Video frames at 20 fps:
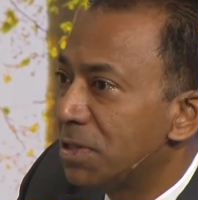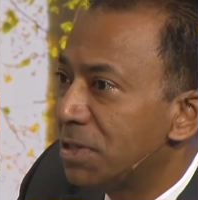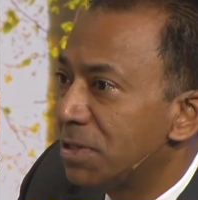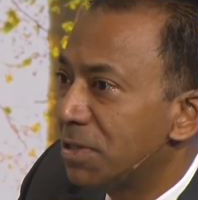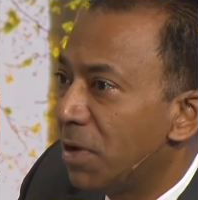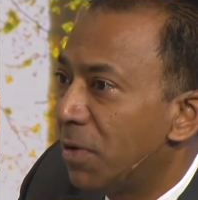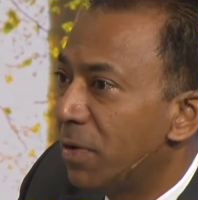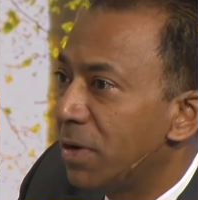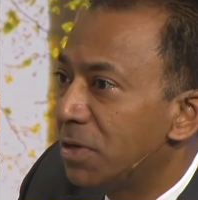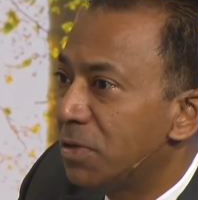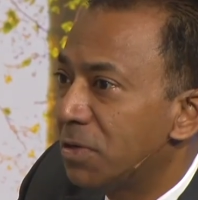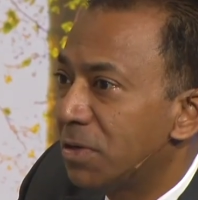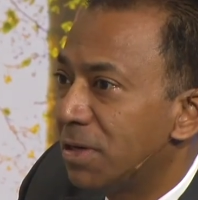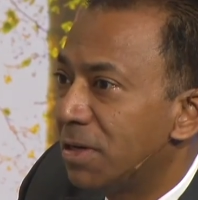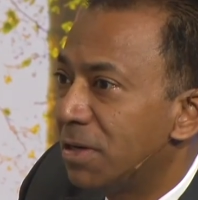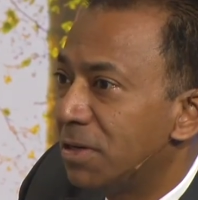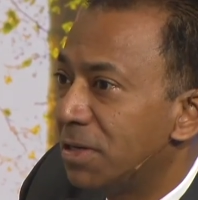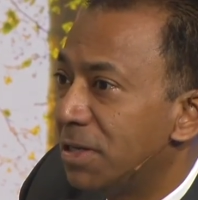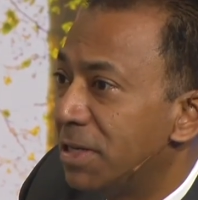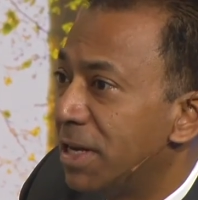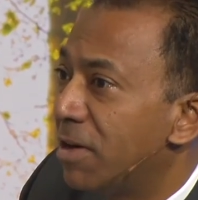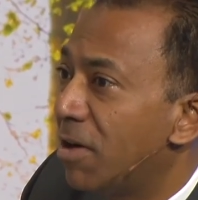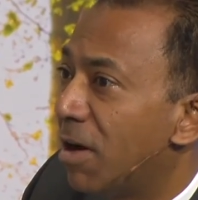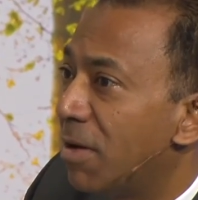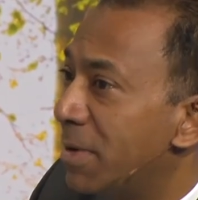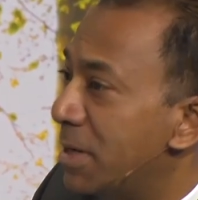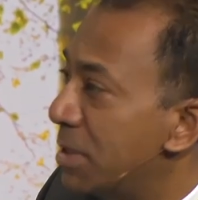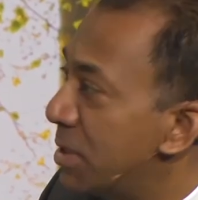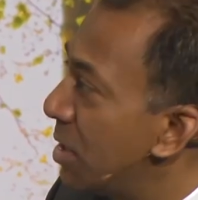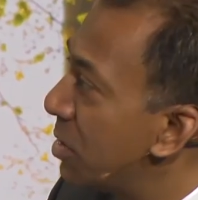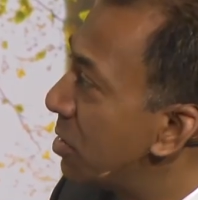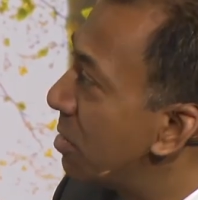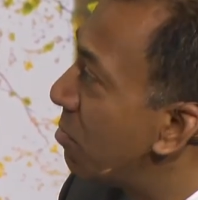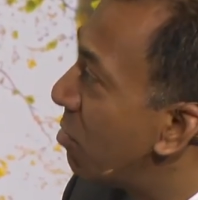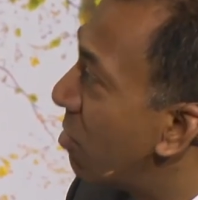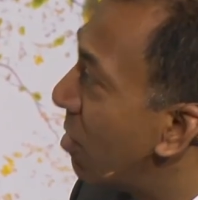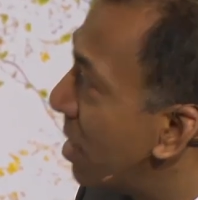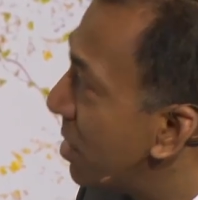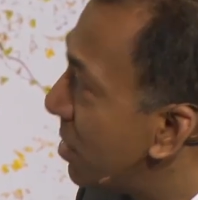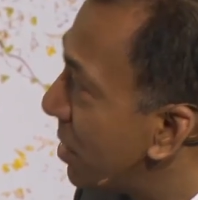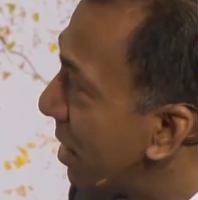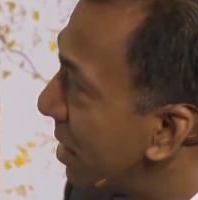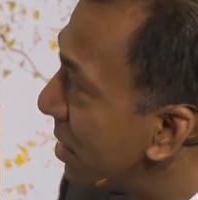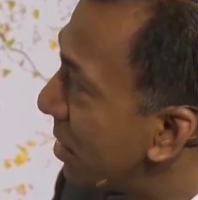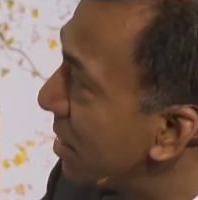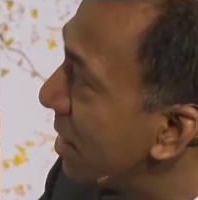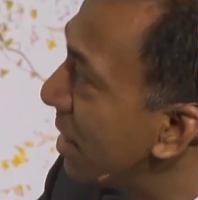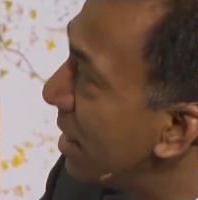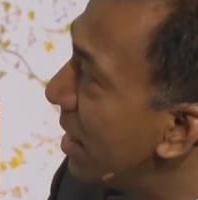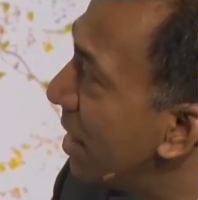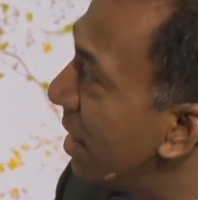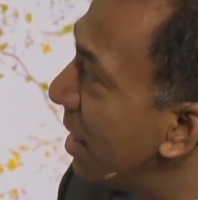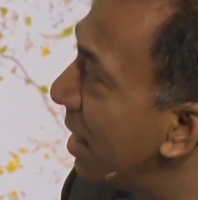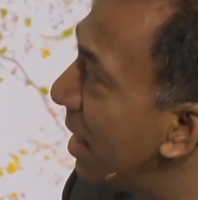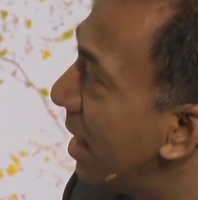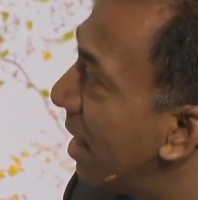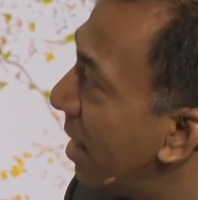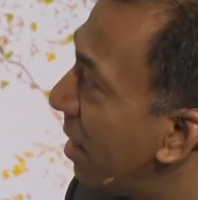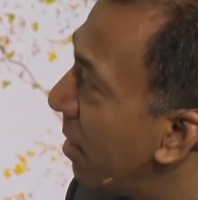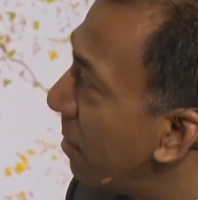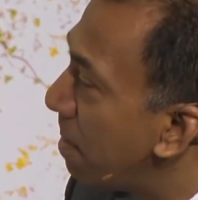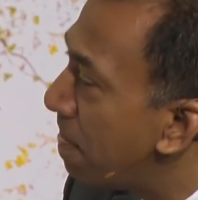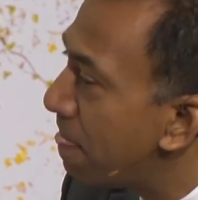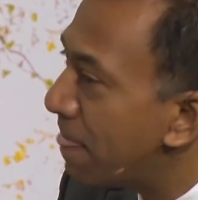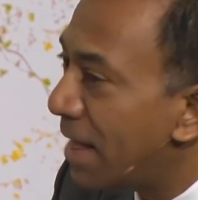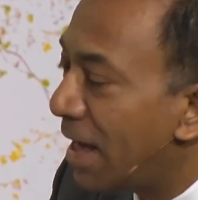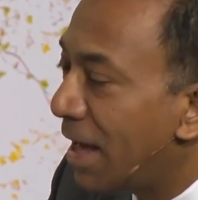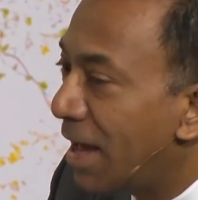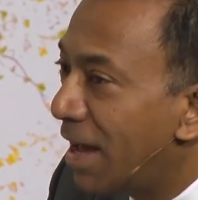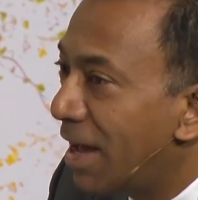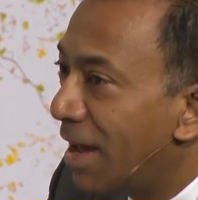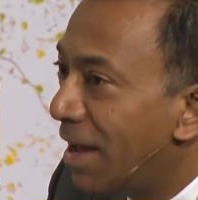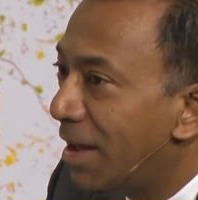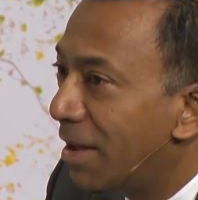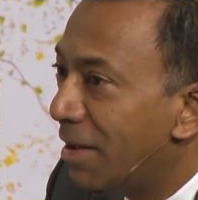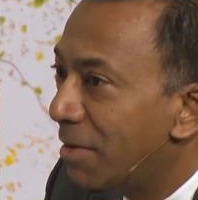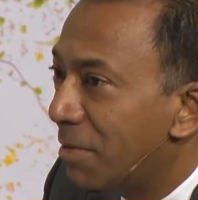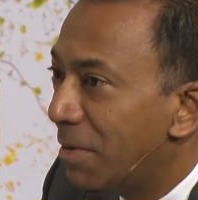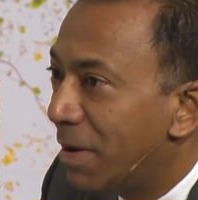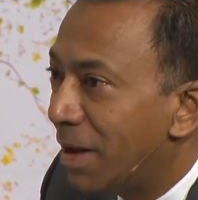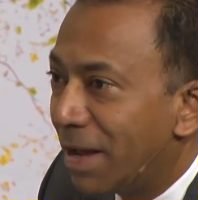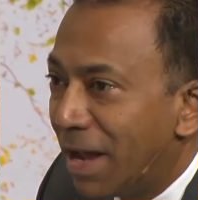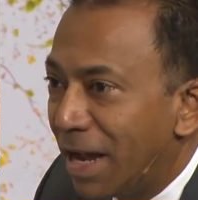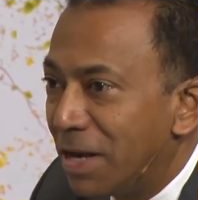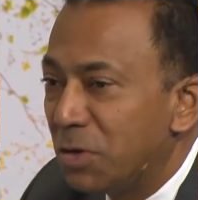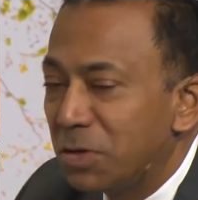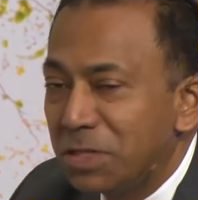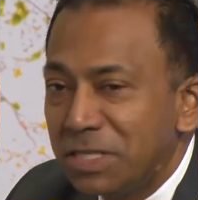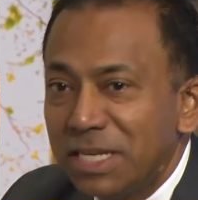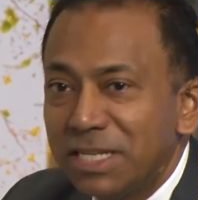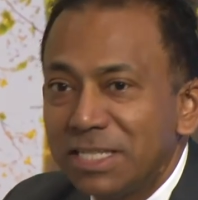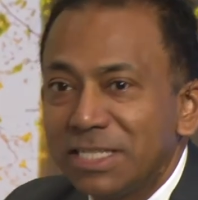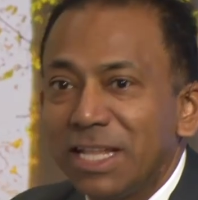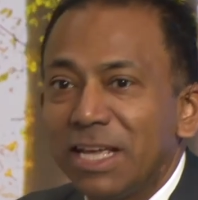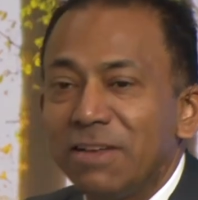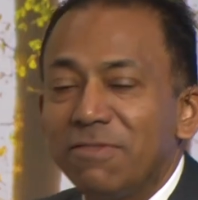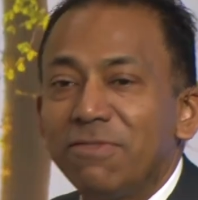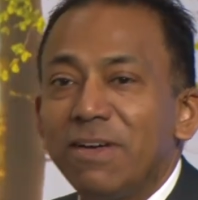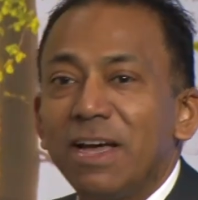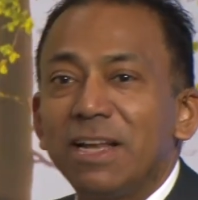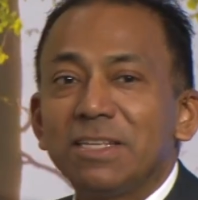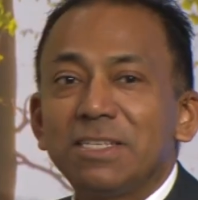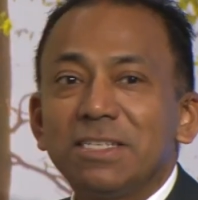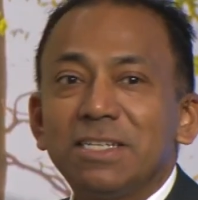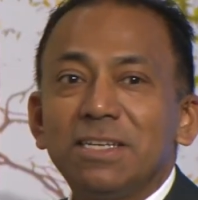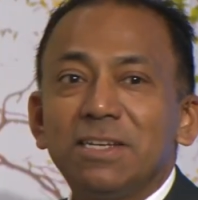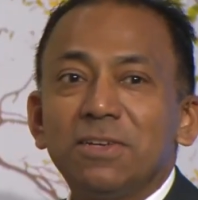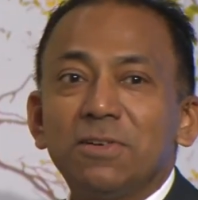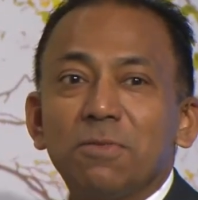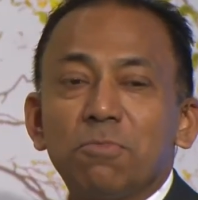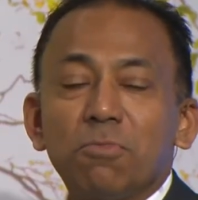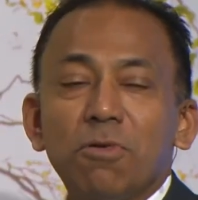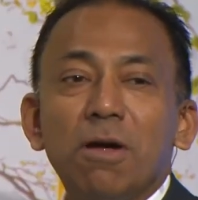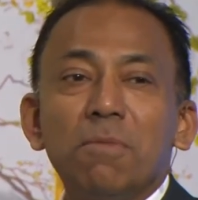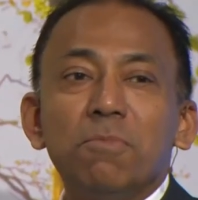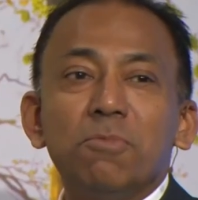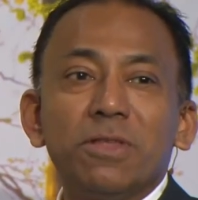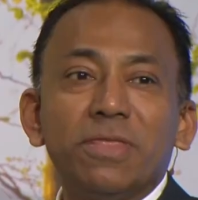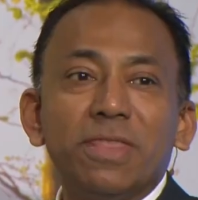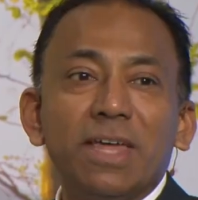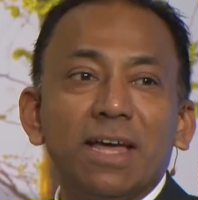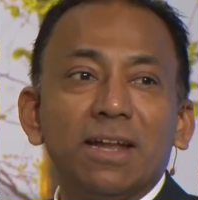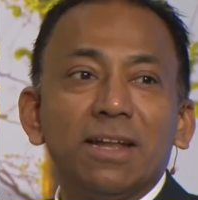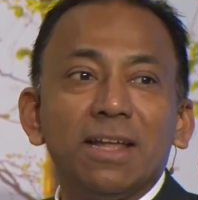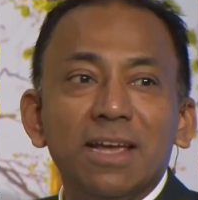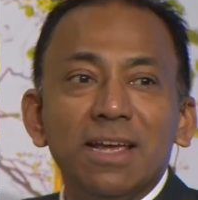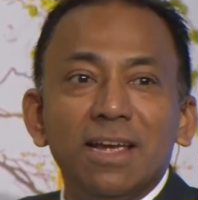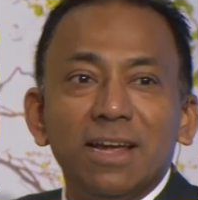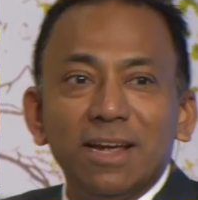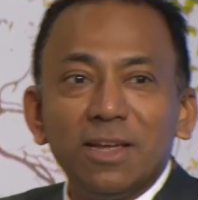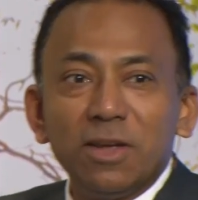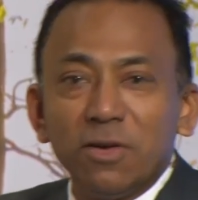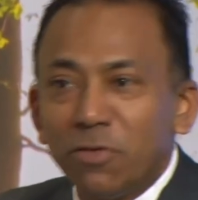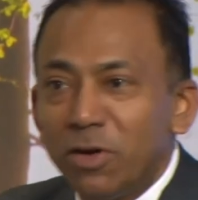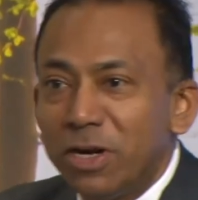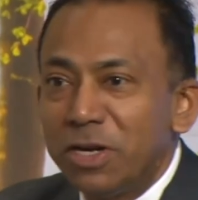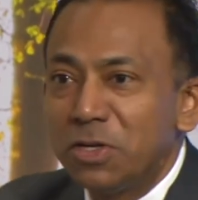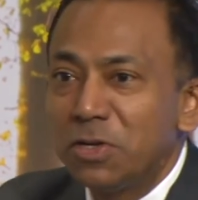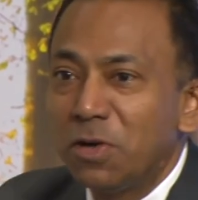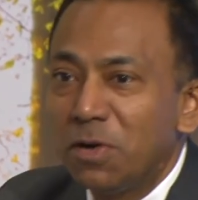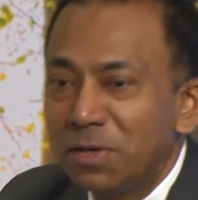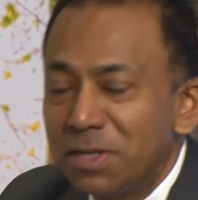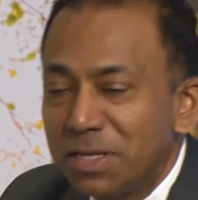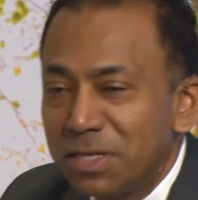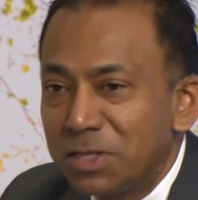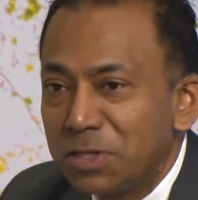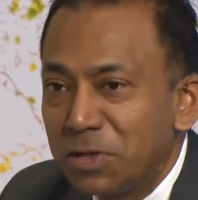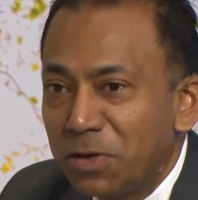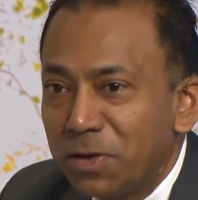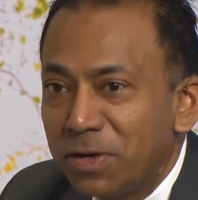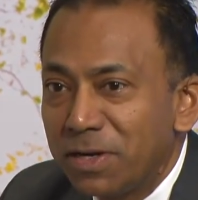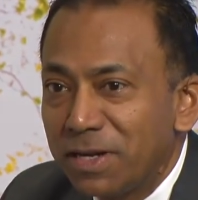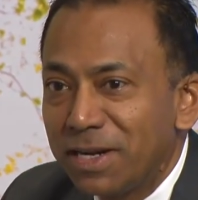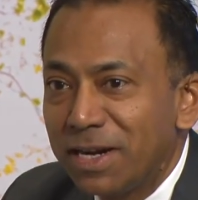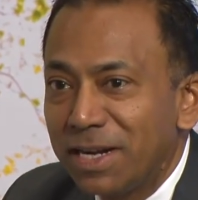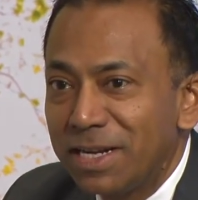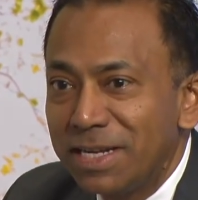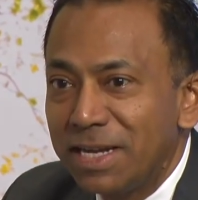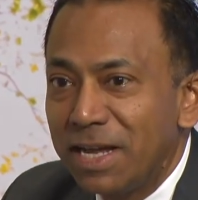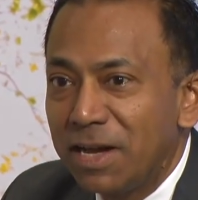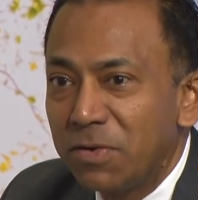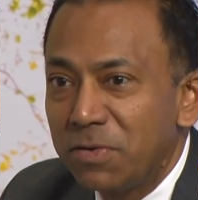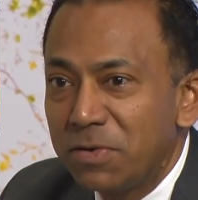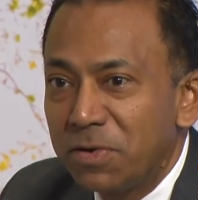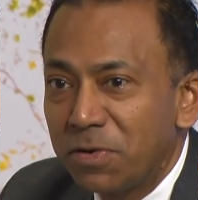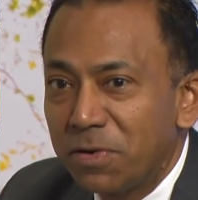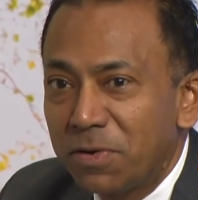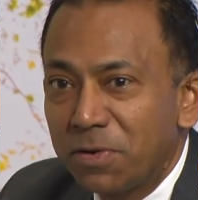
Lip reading: going to decarbonization projects? I do see a slight fallacy or a problem with that. You've already told us you're going to cut down your